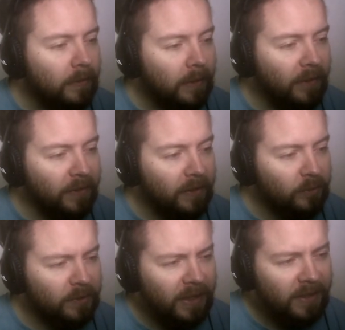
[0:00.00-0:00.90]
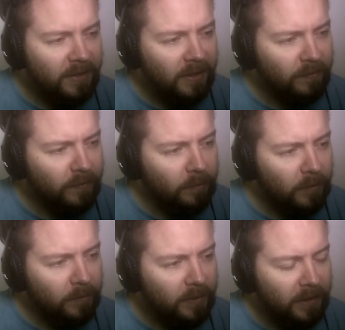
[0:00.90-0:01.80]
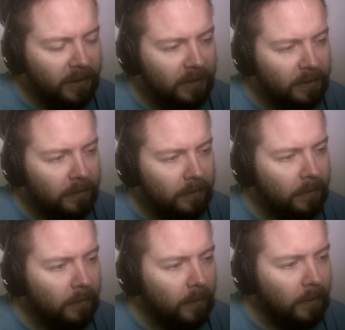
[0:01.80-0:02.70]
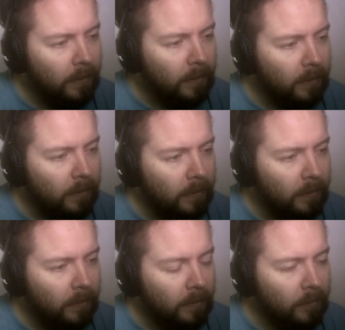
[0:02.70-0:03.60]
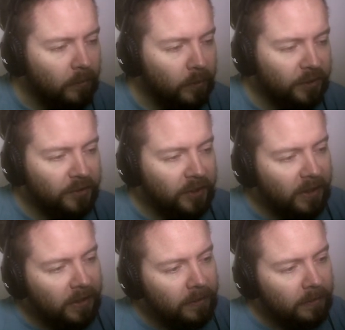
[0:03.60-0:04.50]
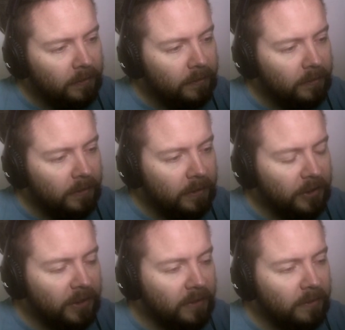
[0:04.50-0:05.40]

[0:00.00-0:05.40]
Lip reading: I think it was Atski, if I'm not mistaken. Or was it Zealin? Oh, shit.